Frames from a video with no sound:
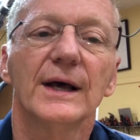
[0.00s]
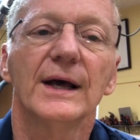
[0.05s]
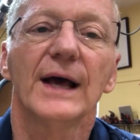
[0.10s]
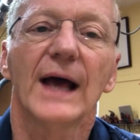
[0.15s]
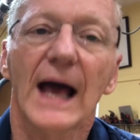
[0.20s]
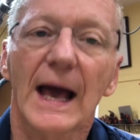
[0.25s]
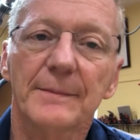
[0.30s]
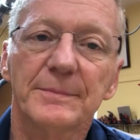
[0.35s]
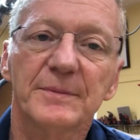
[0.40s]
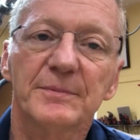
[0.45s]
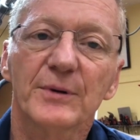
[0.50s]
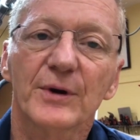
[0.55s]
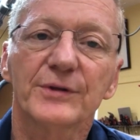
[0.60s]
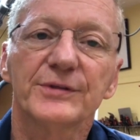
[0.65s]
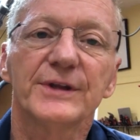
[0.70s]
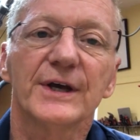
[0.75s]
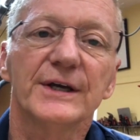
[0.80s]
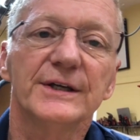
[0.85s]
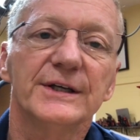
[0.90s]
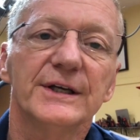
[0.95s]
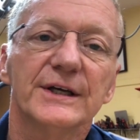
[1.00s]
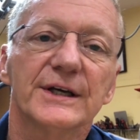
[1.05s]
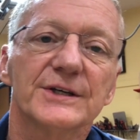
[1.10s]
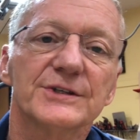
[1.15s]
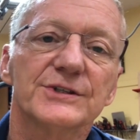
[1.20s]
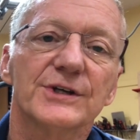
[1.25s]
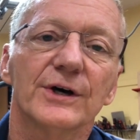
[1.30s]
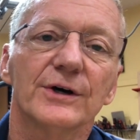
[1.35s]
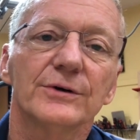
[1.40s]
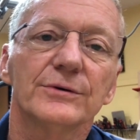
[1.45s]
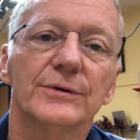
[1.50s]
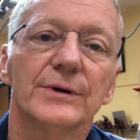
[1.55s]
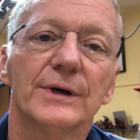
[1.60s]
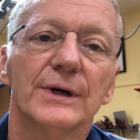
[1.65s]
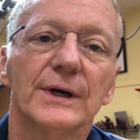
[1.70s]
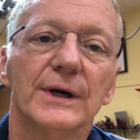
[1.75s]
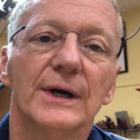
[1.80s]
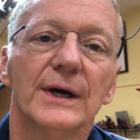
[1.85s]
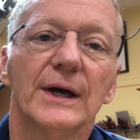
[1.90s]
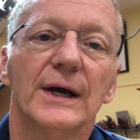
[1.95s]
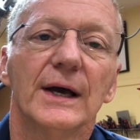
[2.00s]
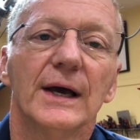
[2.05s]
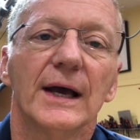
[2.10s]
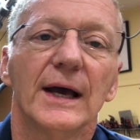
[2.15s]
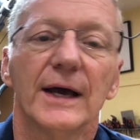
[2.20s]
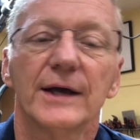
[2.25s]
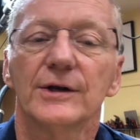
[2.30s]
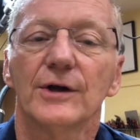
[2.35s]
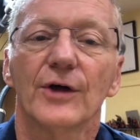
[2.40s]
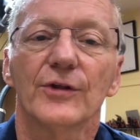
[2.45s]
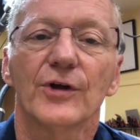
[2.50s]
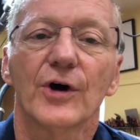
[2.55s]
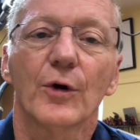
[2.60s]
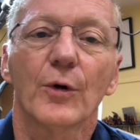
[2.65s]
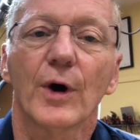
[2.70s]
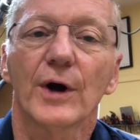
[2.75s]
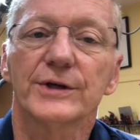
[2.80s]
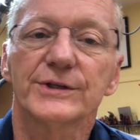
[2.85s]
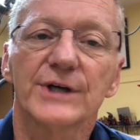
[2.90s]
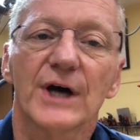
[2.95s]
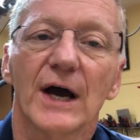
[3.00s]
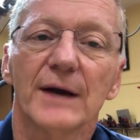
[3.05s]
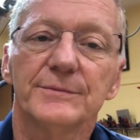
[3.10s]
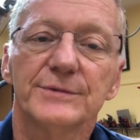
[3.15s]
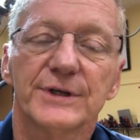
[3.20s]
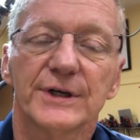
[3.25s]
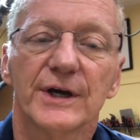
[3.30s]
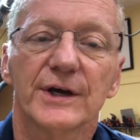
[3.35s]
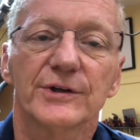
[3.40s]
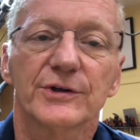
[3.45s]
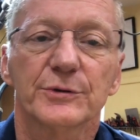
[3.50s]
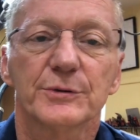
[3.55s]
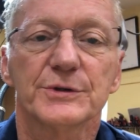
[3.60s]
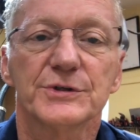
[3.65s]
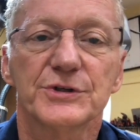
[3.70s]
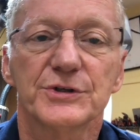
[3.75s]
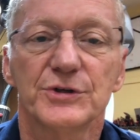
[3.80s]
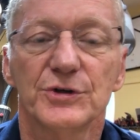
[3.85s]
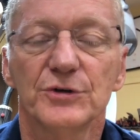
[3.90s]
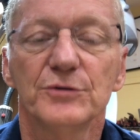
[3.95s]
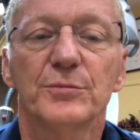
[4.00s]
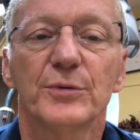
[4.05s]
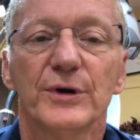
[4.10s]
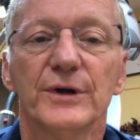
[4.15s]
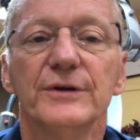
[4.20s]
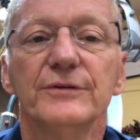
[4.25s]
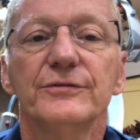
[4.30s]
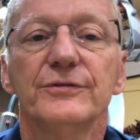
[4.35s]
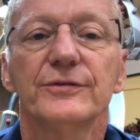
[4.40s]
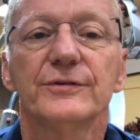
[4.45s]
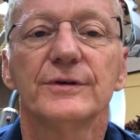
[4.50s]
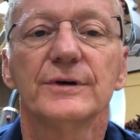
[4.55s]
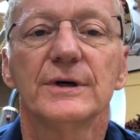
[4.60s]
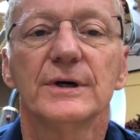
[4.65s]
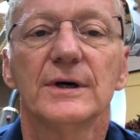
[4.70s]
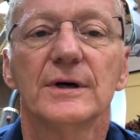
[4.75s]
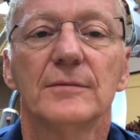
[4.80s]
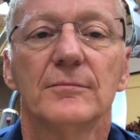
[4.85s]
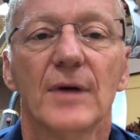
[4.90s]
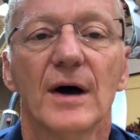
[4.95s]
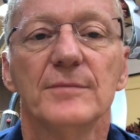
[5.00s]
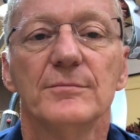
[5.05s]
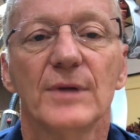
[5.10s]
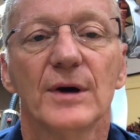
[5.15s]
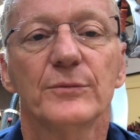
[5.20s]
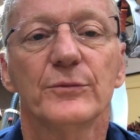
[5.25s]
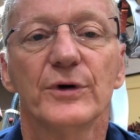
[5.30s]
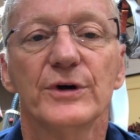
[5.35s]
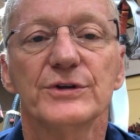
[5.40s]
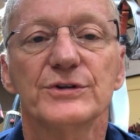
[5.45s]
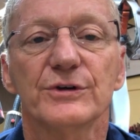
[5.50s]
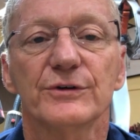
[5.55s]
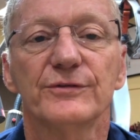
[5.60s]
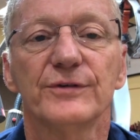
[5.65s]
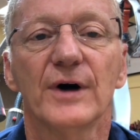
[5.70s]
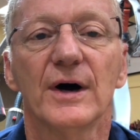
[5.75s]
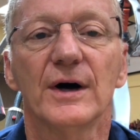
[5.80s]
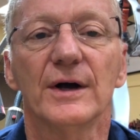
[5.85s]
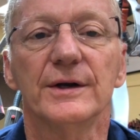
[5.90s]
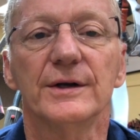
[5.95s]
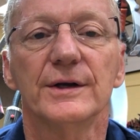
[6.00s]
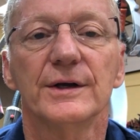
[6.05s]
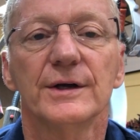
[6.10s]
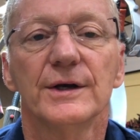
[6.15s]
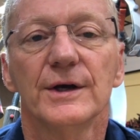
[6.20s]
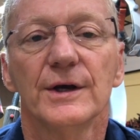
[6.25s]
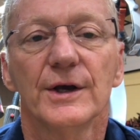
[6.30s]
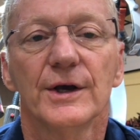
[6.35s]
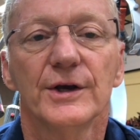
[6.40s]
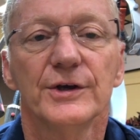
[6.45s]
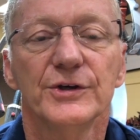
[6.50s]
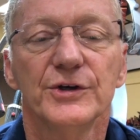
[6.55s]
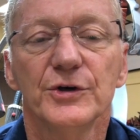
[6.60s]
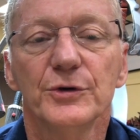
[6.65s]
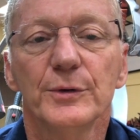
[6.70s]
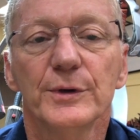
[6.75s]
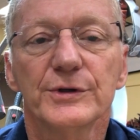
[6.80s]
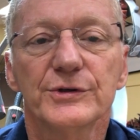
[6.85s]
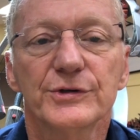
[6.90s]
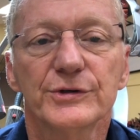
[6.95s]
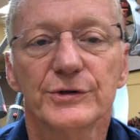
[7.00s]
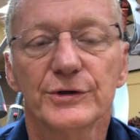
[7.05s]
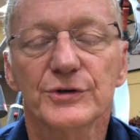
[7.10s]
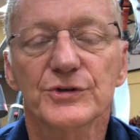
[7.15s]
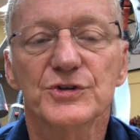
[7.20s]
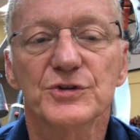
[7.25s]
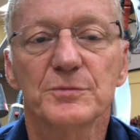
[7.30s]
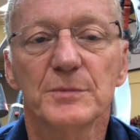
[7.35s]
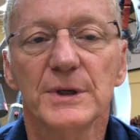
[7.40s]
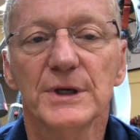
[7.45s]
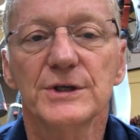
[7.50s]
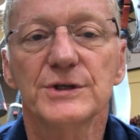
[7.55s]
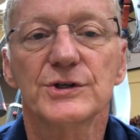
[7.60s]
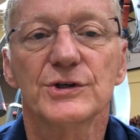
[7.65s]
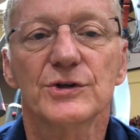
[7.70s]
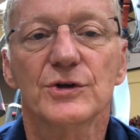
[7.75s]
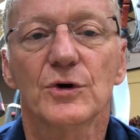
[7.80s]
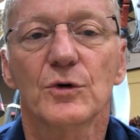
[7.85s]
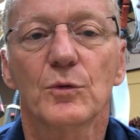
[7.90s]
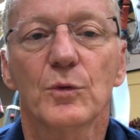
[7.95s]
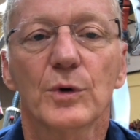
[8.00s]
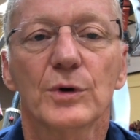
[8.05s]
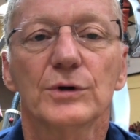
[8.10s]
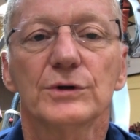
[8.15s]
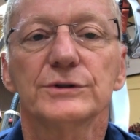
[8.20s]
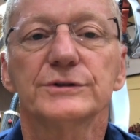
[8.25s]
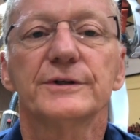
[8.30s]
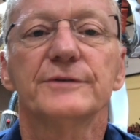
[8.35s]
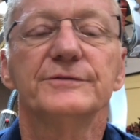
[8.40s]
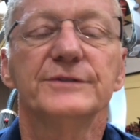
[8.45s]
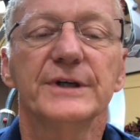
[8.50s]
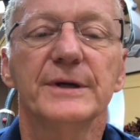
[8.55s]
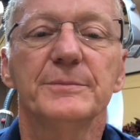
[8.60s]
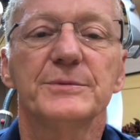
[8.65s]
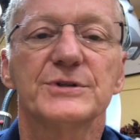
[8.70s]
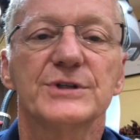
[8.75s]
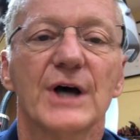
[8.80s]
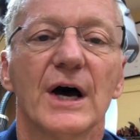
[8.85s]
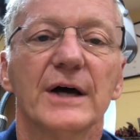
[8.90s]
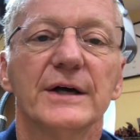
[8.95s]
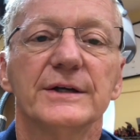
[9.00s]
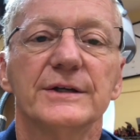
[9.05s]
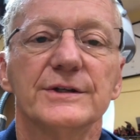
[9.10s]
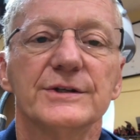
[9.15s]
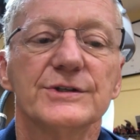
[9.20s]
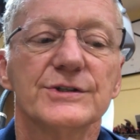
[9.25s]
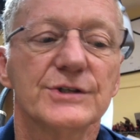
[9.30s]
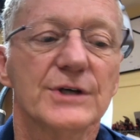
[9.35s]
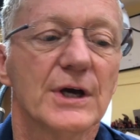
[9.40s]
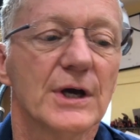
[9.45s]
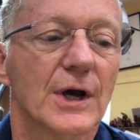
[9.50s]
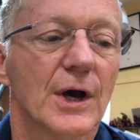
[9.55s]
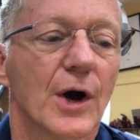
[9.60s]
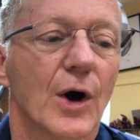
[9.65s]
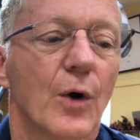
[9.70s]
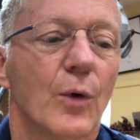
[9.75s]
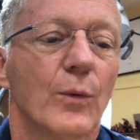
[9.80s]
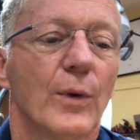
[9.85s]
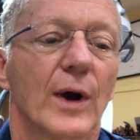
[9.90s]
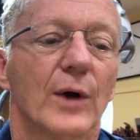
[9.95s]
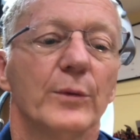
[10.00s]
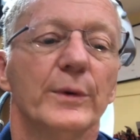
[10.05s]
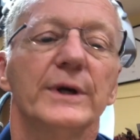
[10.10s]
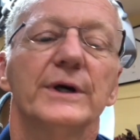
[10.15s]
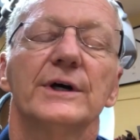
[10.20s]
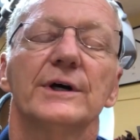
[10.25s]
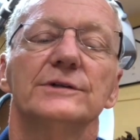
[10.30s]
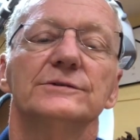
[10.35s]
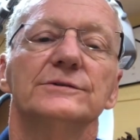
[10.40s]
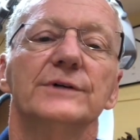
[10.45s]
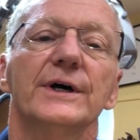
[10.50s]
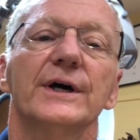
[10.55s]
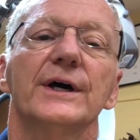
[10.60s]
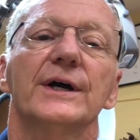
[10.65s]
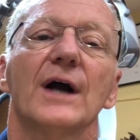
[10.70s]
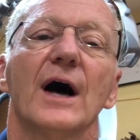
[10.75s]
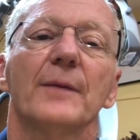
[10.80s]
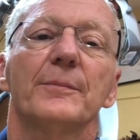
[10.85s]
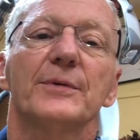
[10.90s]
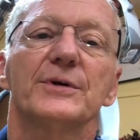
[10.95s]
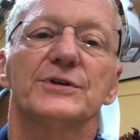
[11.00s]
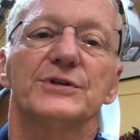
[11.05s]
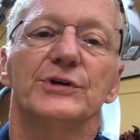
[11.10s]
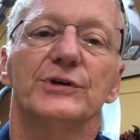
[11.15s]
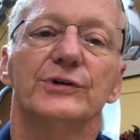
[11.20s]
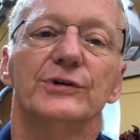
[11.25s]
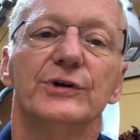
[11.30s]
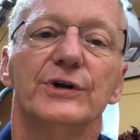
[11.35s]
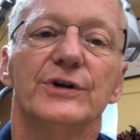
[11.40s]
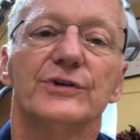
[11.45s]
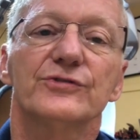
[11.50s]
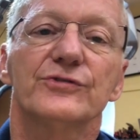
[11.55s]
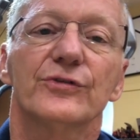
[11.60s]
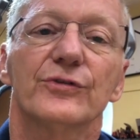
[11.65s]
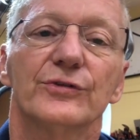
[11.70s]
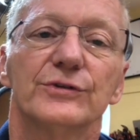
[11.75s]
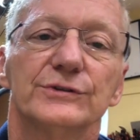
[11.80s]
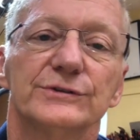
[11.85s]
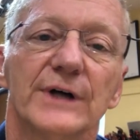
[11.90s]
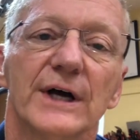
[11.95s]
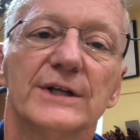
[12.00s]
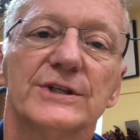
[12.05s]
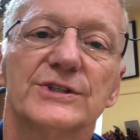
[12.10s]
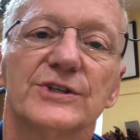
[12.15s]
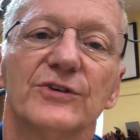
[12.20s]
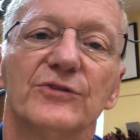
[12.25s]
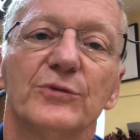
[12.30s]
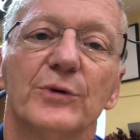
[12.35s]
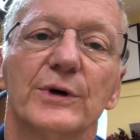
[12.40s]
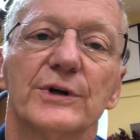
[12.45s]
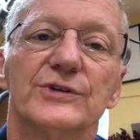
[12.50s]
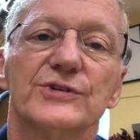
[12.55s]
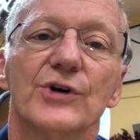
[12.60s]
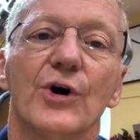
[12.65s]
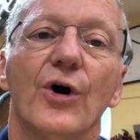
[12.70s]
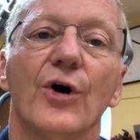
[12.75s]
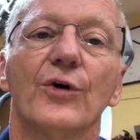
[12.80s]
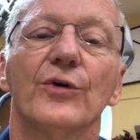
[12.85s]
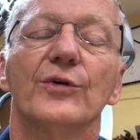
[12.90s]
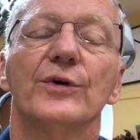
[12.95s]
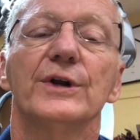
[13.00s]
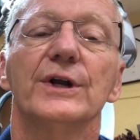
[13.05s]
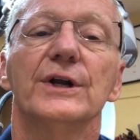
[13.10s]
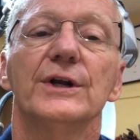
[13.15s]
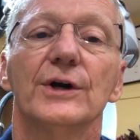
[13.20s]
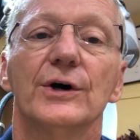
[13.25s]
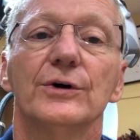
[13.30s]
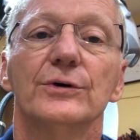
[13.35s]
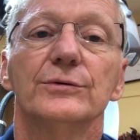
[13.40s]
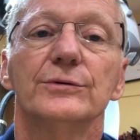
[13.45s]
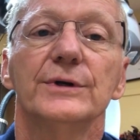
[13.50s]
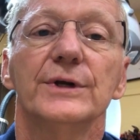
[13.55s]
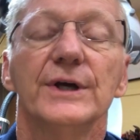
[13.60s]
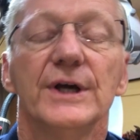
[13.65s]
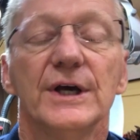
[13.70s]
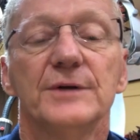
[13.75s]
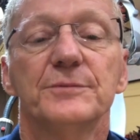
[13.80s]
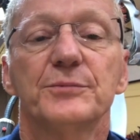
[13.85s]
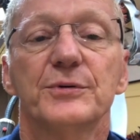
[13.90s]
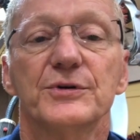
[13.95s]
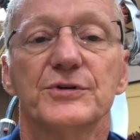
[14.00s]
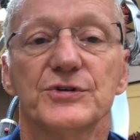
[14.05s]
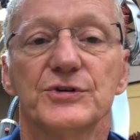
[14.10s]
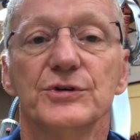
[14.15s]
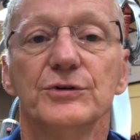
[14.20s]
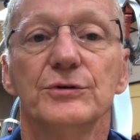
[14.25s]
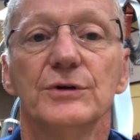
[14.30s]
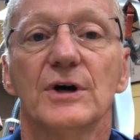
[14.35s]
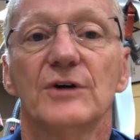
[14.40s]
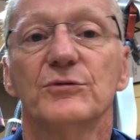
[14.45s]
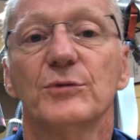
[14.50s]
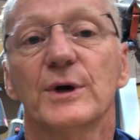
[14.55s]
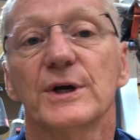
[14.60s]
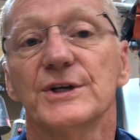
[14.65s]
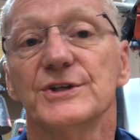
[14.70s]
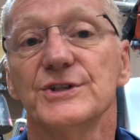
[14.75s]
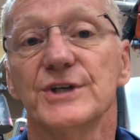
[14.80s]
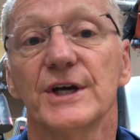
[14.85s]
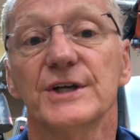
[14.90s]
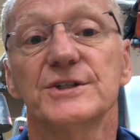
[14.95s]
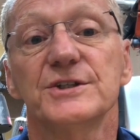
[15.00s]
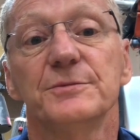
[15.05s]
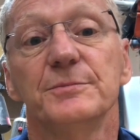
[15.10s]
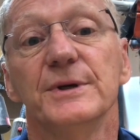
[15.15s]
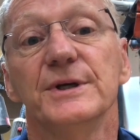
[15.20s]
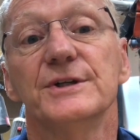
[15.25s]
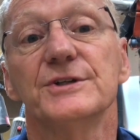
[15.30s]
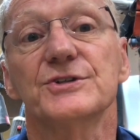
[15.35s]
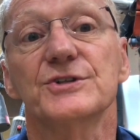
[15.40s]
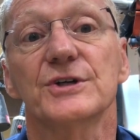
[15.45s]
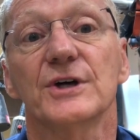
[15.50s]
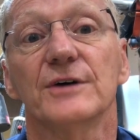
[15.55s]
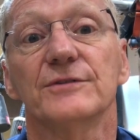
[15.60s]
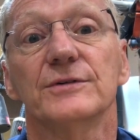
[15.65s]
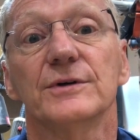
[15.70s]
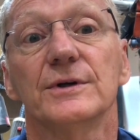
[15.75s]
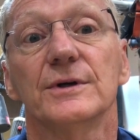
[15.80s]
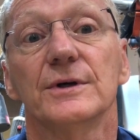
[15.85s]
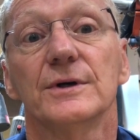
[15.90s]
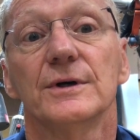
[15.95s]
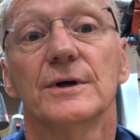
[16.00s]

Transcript: Happy birthday, DSO. And although our time together was too brief, my memories are fond. You introduced me to the world of deep science, where we could look at opportunities through the lens of what is already known in pursuit of what is yet to be discovered.